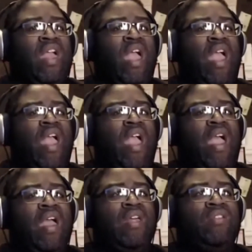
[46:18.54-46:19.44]

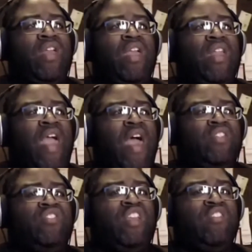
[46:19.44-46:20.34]
And it had
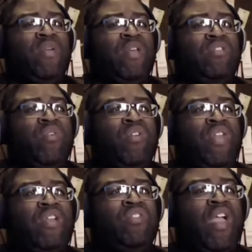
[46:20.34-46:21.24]
achievements where
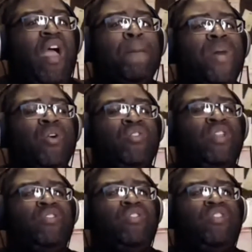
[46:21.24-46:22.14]
things like a
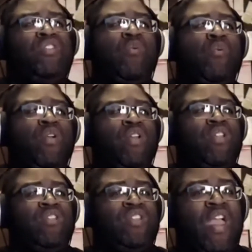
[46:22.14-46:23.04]
boasting system where you
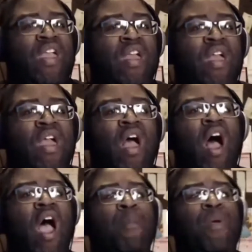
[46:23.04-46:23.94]
could say,
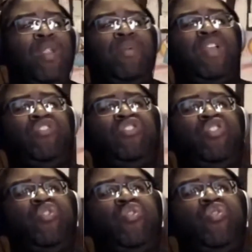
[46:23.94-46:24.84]
I'm going to beat
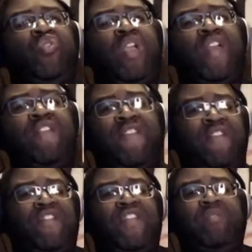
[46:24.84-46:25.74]
you in
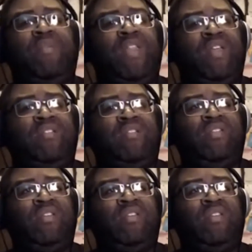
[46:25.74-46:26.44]
15 minutes.